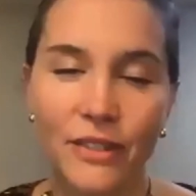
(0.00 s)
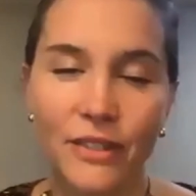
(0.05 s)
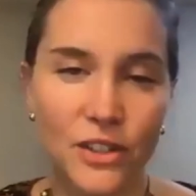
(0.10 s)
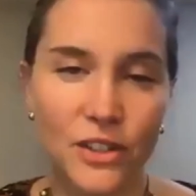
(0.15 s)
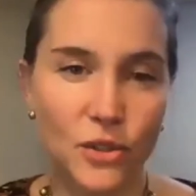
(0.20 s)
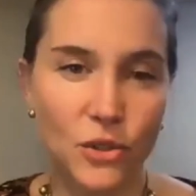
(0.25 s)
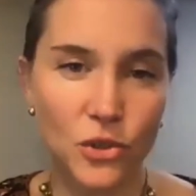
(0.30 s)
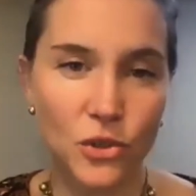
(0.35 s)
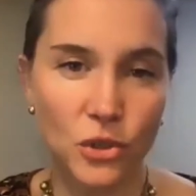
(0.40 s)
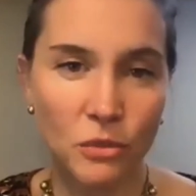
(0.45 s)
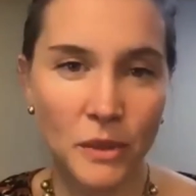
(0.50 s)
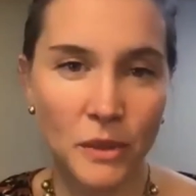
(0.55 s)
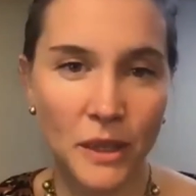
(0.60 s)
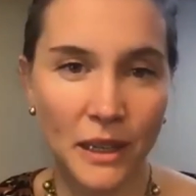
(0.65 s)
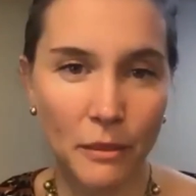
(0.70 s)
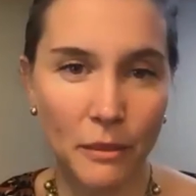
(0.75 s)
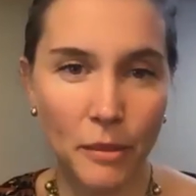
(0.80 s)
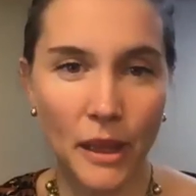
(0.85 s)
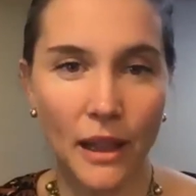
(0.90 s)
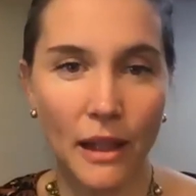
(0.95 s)
our social
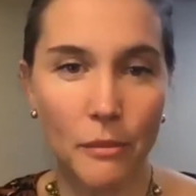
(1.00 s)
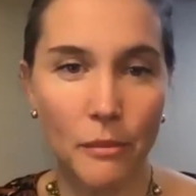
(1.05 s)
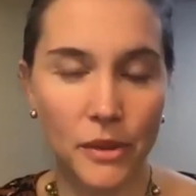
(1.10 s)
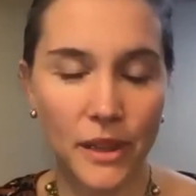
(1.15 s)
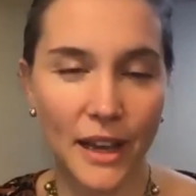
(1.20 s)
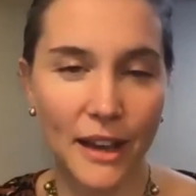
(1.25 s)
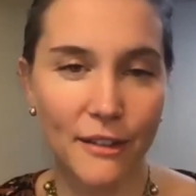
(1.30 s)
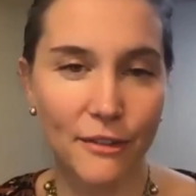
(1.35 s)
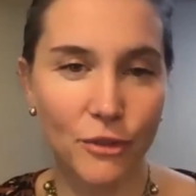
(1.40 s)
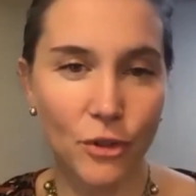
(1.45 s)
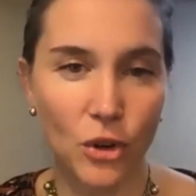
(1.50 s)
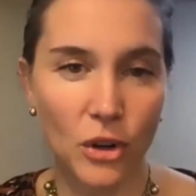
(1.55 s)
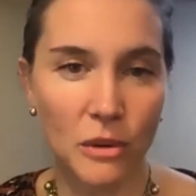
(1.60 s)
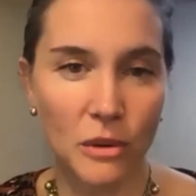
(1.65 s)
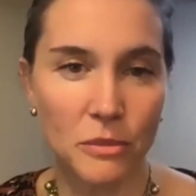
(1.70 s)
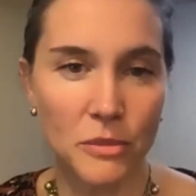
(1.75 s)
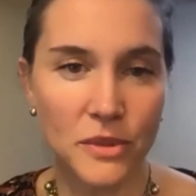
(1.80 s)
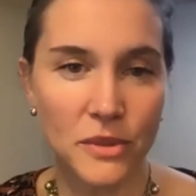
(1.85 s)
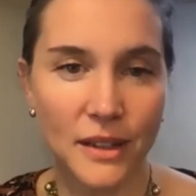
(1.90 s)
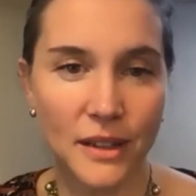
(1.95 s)
media
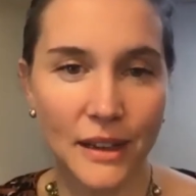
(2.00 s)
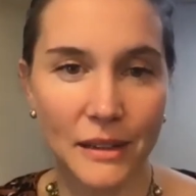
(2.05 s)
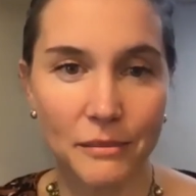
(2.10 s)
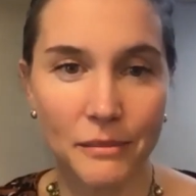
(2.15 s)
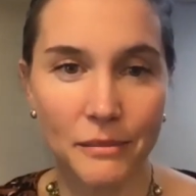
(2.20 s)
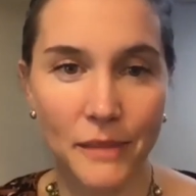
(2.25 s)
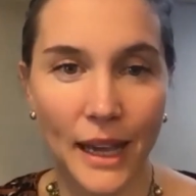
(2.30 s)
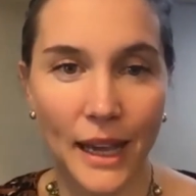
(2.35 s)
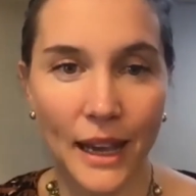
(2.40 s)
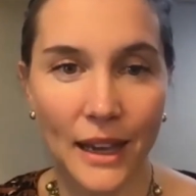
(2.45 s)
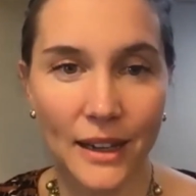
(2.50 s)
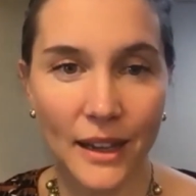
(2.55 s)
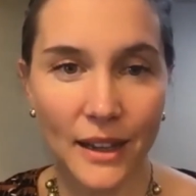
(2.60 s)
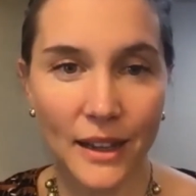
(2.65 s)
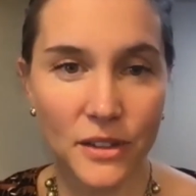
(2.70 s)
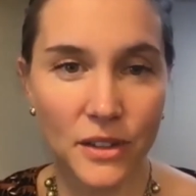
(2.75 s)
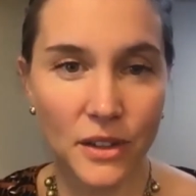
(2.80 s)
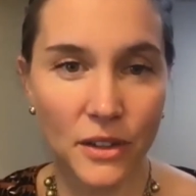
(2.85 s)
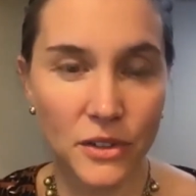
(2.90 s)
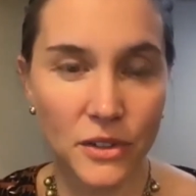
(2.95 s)
platforms um, at
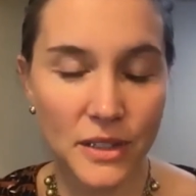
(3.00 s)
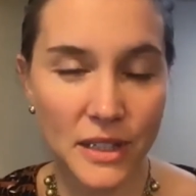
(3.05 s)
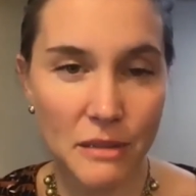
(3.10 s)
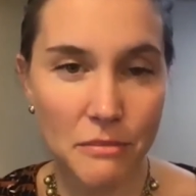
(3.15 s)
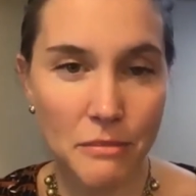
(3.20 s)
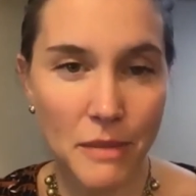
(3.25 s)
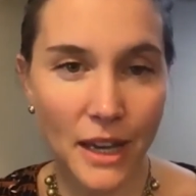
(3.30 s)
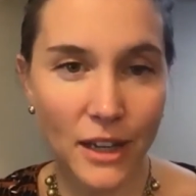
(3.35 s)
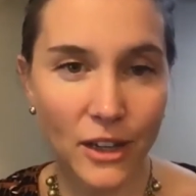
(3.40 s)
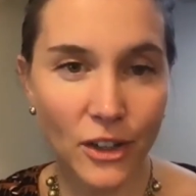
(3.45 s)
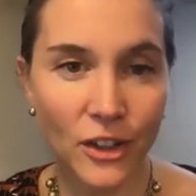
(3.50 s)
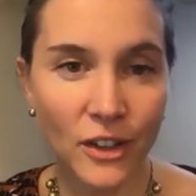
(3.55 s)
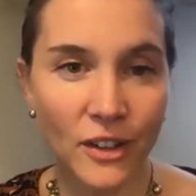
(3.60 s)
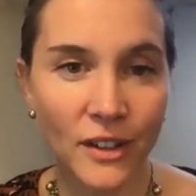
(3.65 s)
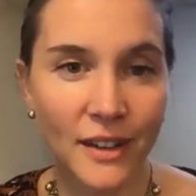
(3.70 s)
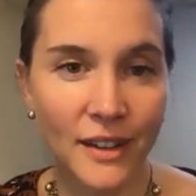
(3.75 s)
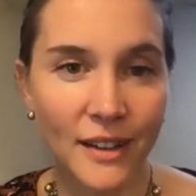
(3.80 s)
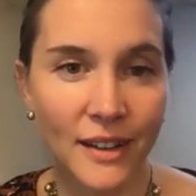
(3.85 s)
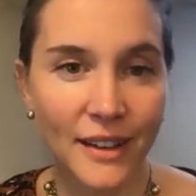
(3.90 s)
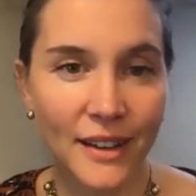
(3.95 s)
SLC Mayor
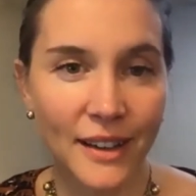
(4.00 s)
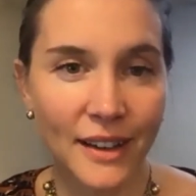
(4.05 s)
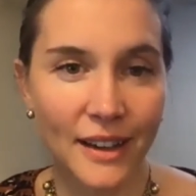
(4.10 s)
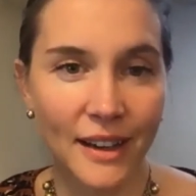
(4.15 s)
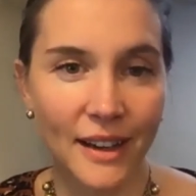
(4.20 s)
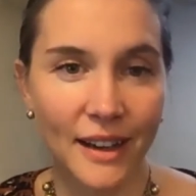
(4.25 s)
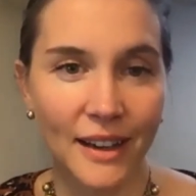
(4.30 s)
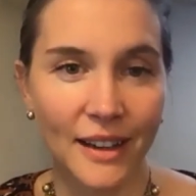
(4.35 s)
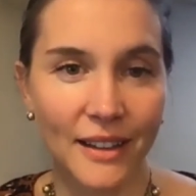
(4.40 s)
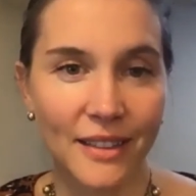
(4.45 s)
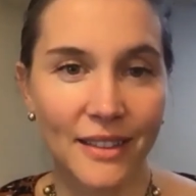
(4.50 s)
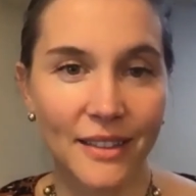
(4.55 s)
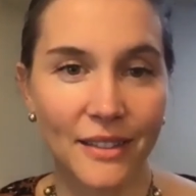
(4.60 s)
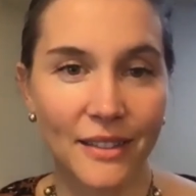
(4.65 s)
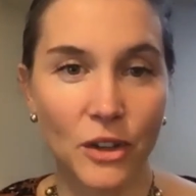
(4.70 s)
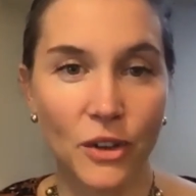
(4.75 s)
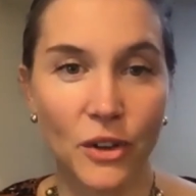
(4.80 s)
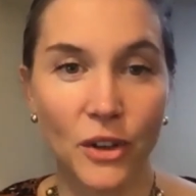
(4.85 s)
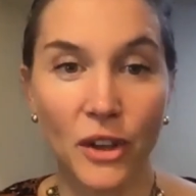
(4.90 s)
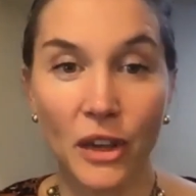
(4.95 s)
uh,
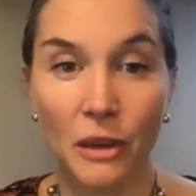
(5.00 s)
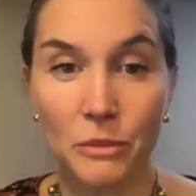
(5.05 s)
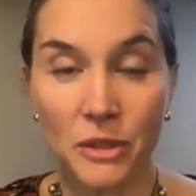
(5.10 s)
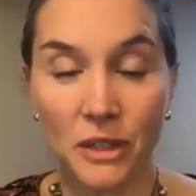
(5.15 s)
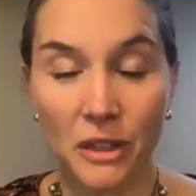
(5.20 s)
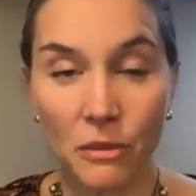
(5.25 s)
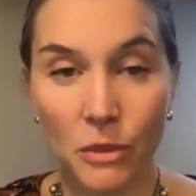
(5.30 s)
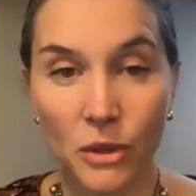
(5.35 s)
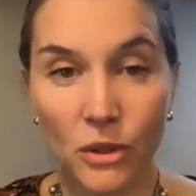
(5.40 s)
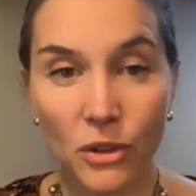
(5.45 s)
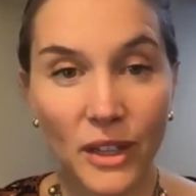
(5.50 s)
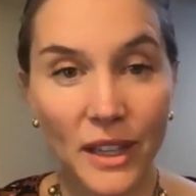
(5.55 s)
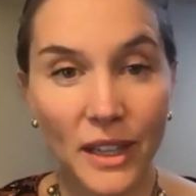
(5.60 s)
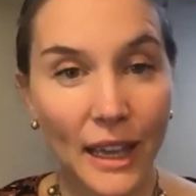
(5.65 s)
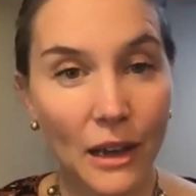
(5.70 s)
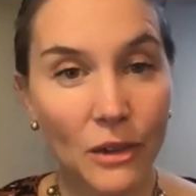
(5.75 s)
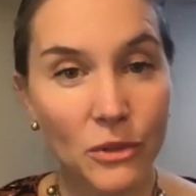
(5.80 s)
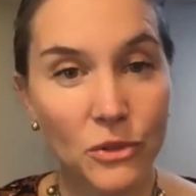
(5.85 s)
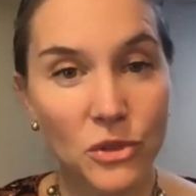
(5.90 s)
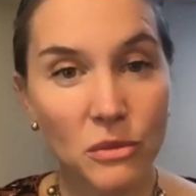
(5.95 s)
you can come to community
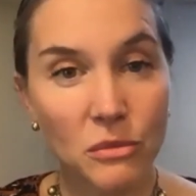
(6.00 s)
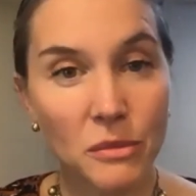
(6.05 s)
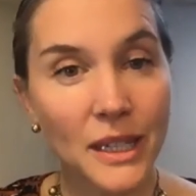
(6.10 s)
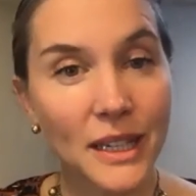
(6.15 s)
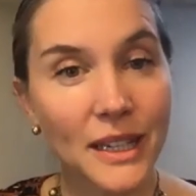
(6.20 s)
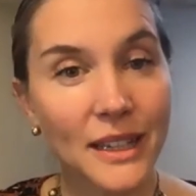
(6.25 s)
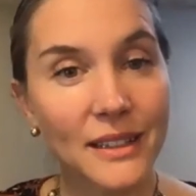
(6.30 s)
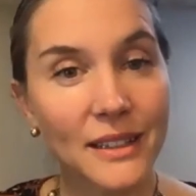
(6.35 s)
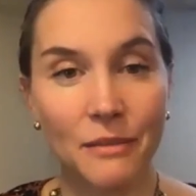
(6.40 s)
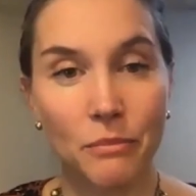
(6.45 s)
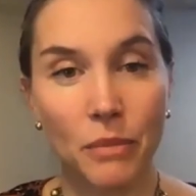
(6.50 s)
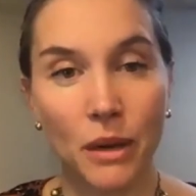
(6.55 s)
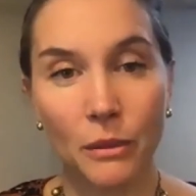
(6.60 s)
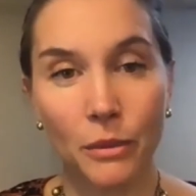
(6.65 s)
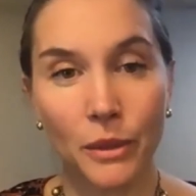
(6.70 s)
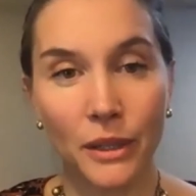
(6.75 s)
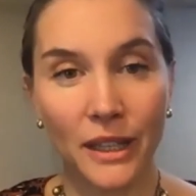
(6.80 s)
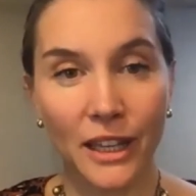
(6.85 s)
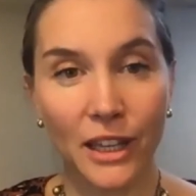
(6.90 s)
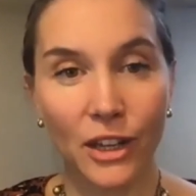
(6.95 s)
council meetings,
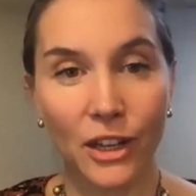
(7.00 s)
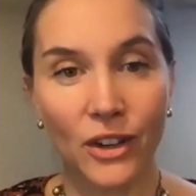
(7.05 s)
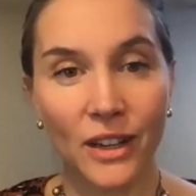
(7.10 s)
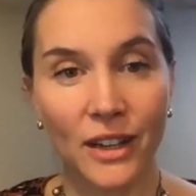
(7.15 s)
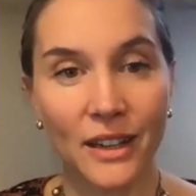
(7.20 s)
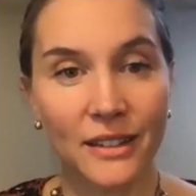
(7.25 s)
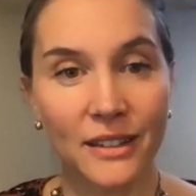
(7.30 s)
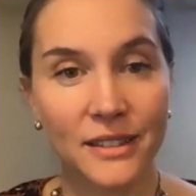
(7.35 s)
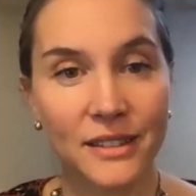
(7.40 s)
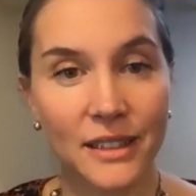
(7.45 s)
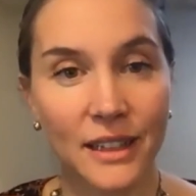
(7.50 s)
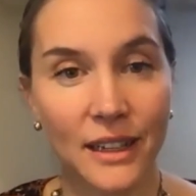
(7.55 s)
public hearings.